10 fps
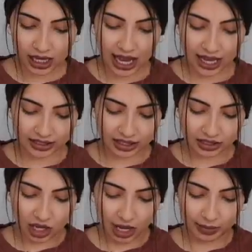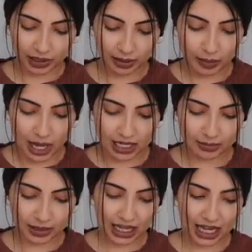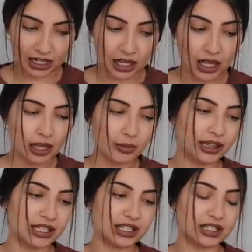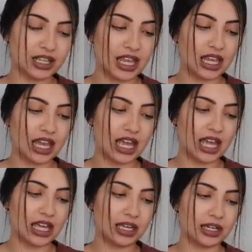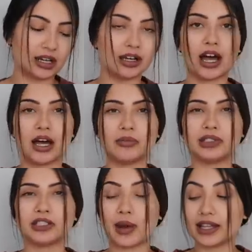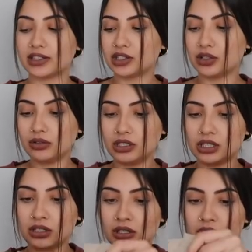has the top and the bottom again, but this is like a um, sweatsuit.